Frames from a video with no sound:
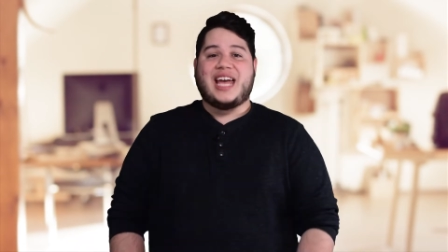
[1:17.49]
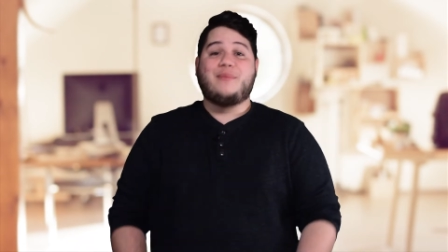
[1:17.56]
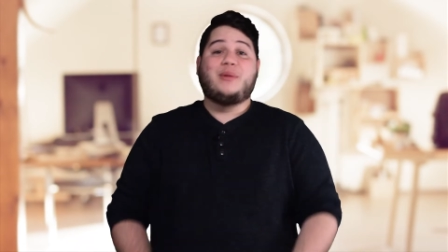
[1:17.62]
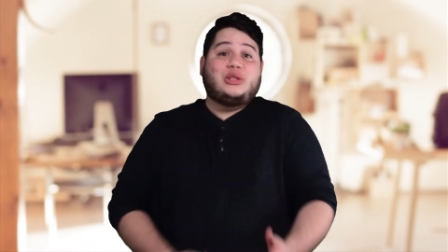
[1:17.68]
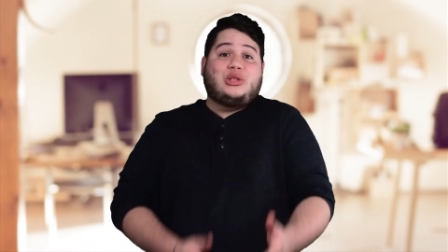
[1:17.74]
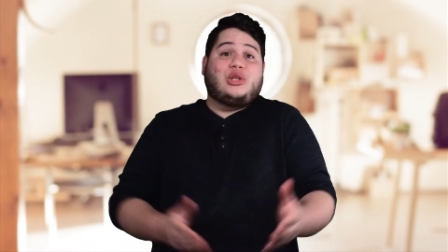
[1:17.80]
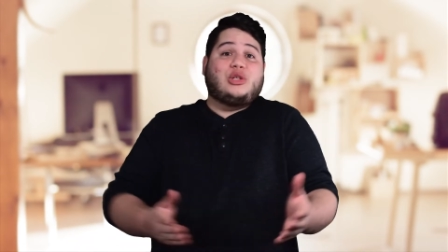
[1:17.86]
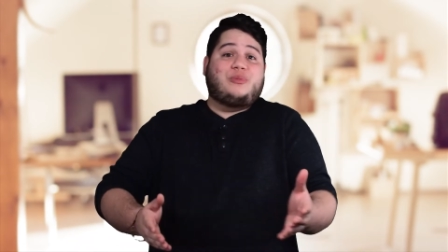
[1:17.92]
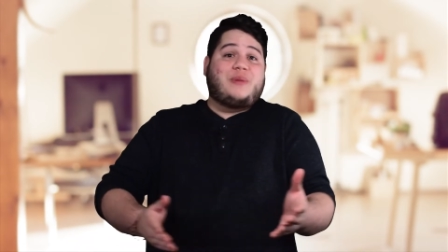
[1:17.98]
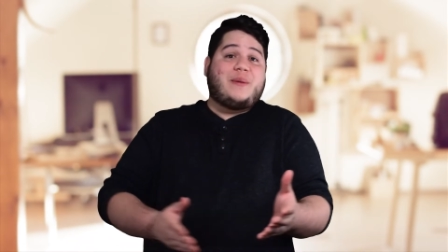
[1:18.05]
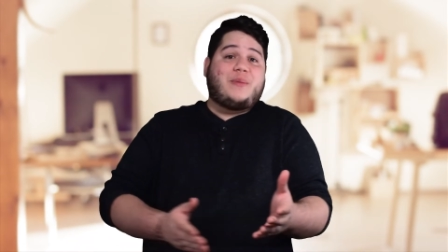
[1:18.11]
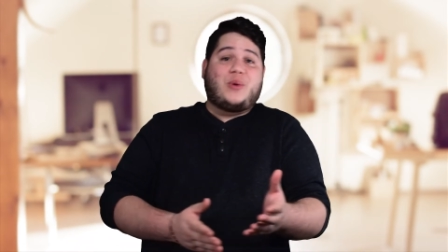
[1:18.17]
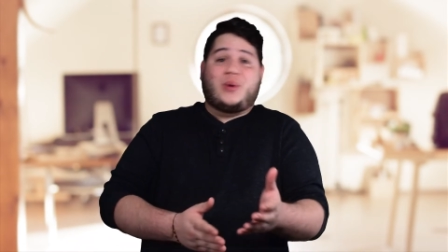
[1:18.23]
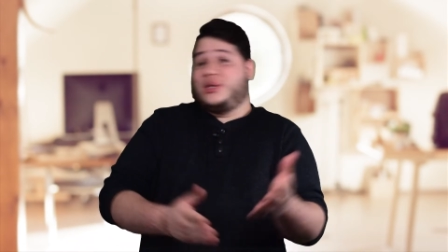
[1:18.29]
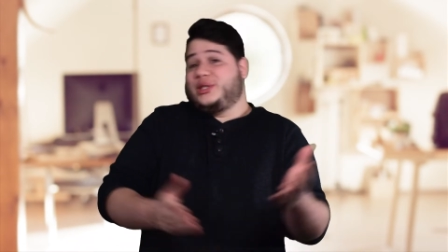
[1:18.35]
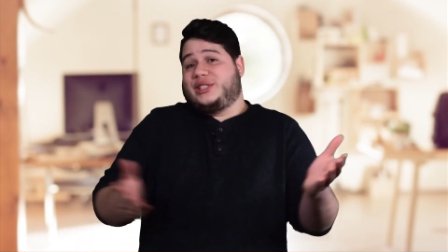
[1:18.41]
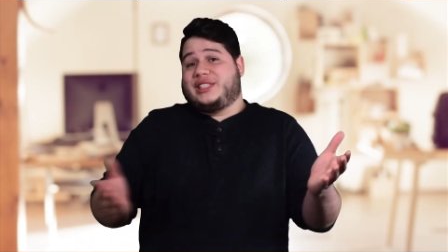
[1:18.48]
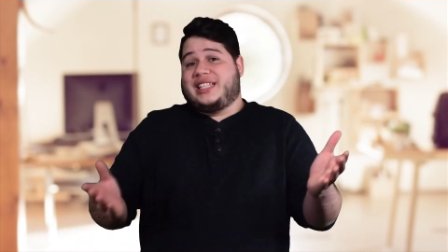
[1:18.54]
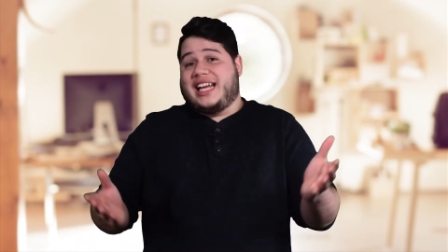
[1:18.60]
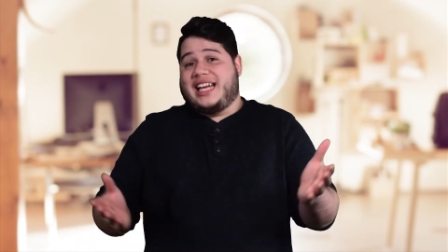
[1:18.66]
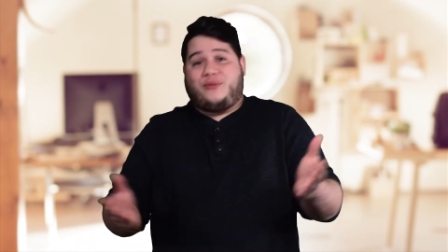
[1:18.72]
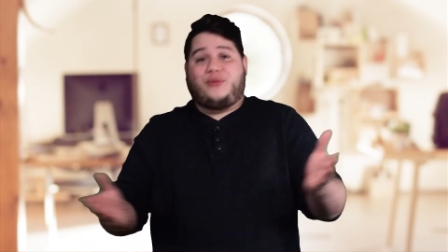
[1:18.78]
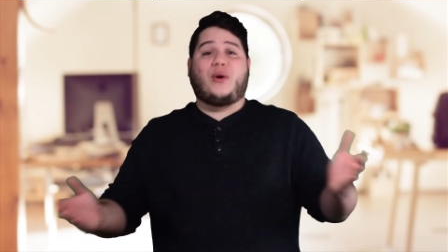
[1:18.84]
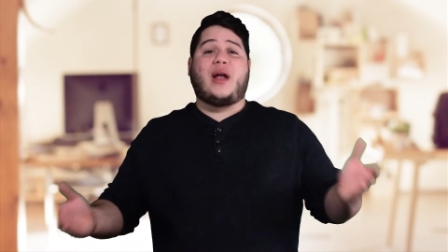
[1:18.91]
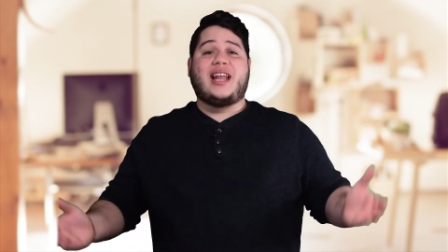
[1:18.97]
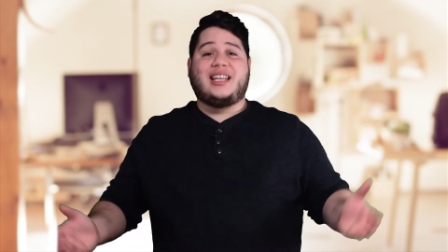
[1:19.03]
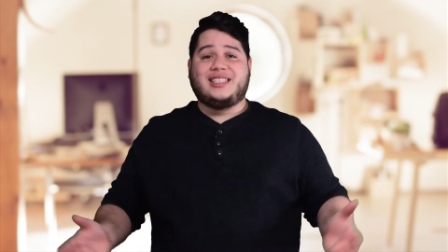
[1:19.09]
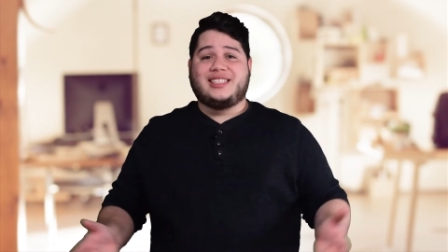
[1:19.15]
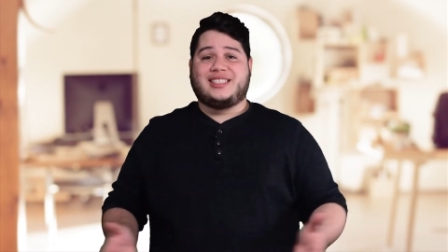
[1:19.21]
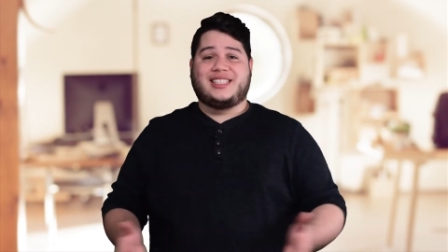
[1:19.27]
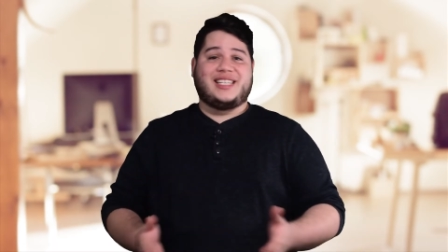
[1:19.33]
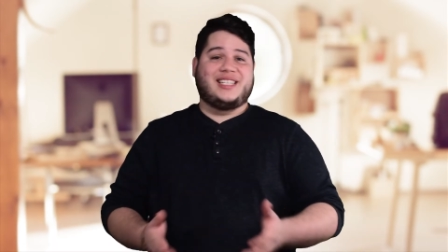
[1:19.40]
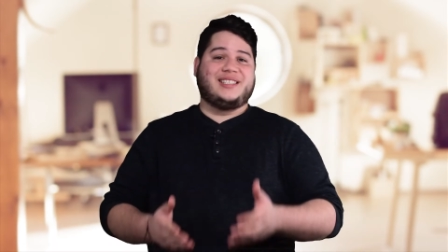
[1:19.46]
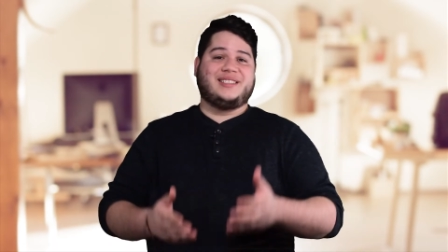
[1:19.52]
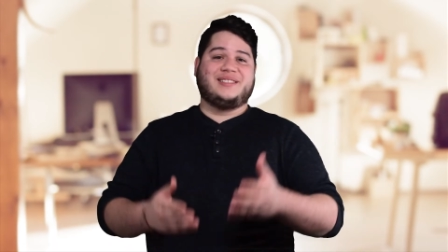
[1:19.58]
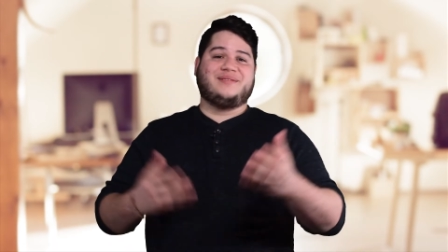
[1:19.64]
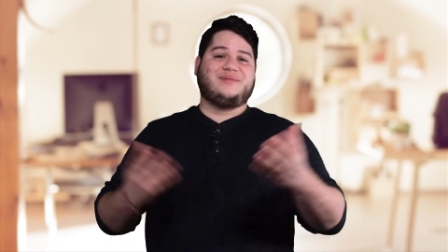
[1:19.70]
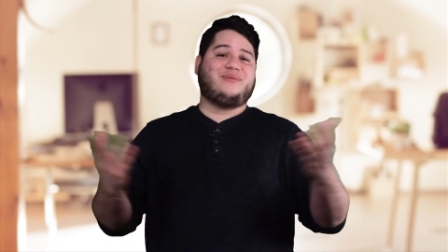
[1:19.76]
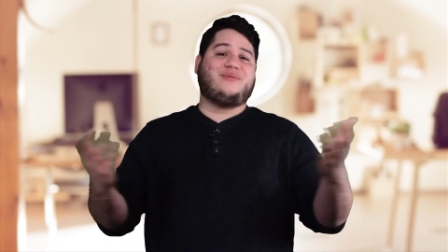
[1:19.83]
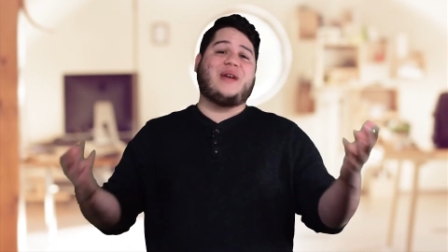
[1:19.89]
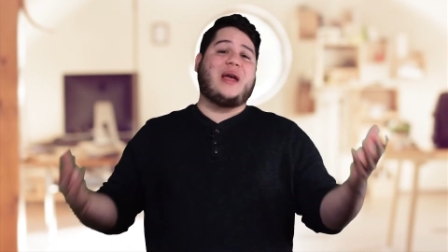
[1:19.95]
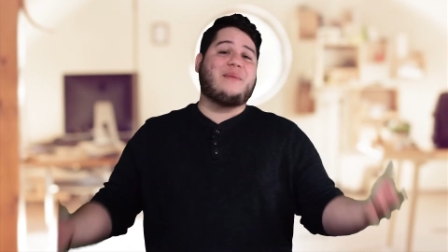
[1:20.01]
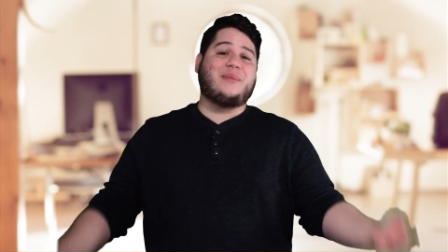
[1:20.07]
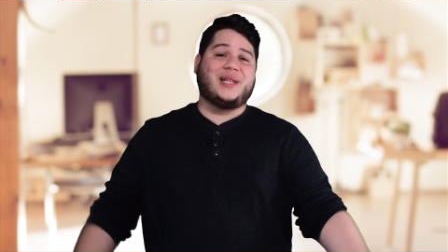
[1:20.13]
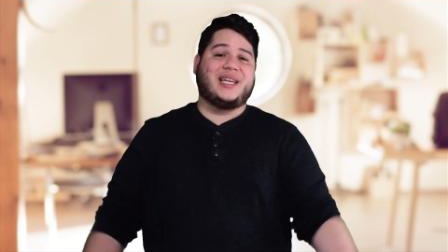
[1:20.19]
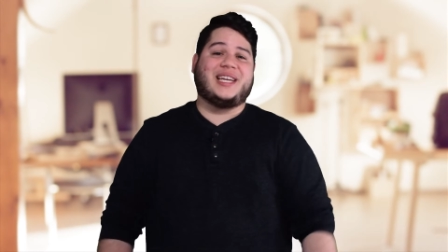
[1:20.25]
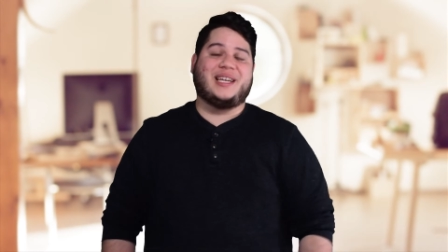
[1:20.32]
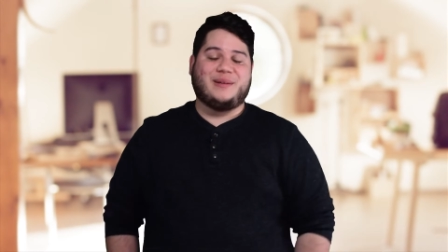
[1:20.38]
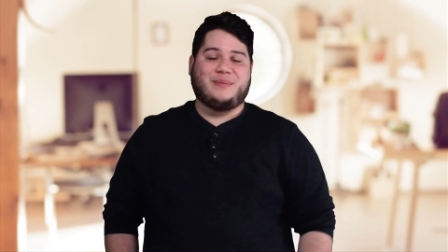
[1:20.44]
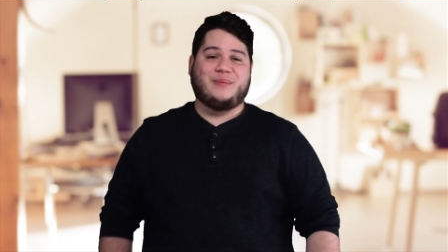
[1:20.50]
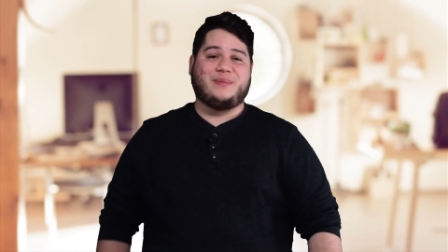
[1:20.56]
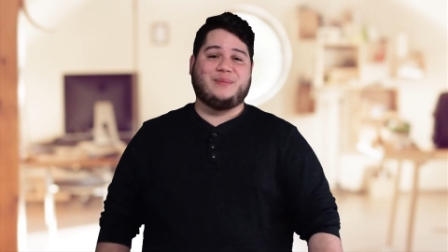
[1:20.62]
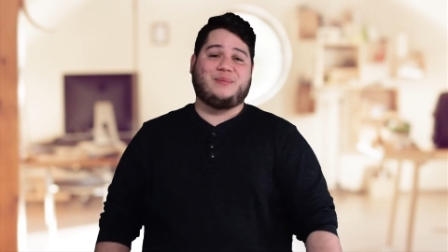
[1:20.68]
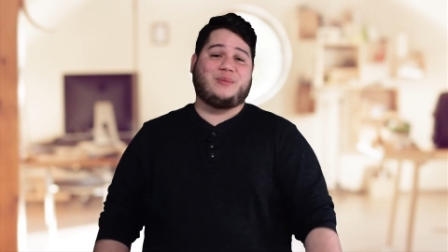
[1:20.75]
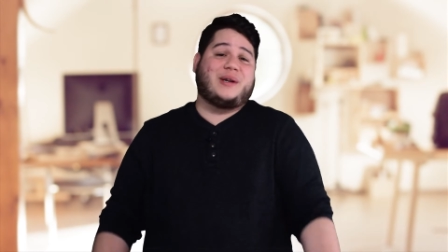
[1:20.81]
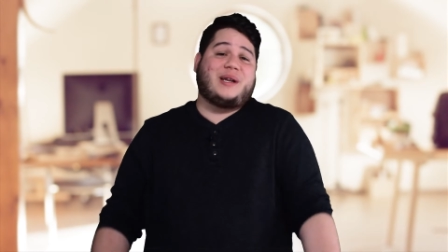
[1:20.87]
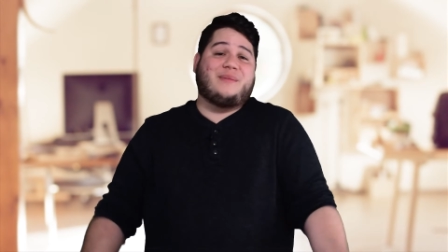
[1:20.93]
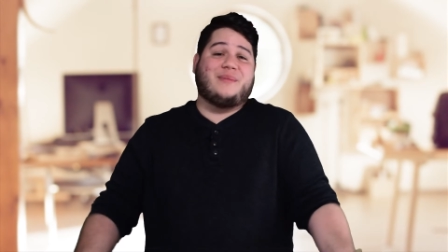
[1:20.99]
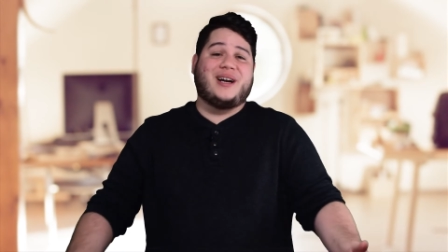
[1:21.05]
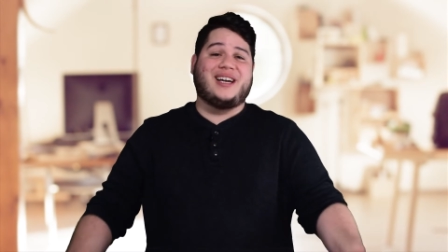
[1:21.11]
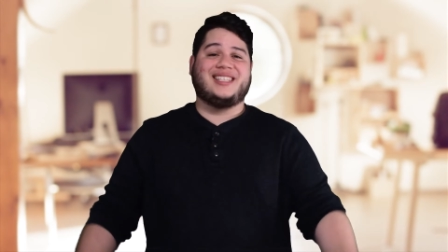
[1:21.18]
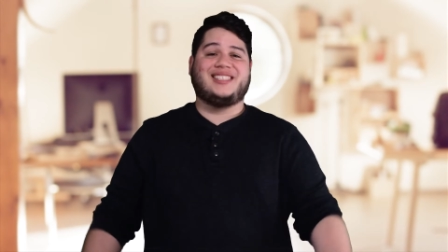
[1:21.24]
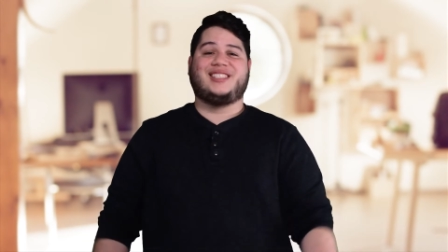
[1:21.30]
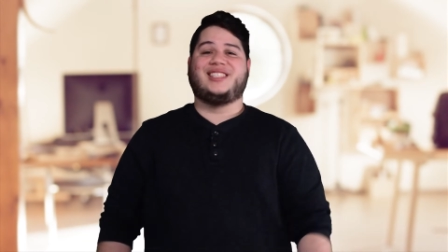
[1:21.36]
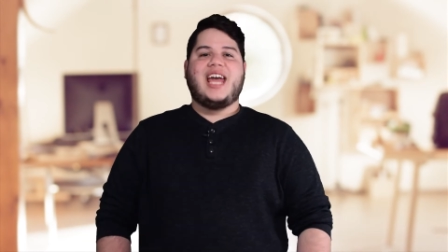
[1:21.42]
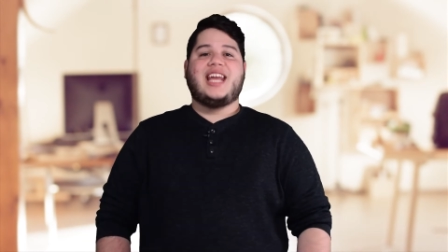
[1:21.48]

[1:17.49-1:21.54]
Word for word: And most of those people were just like friends and family pretty much.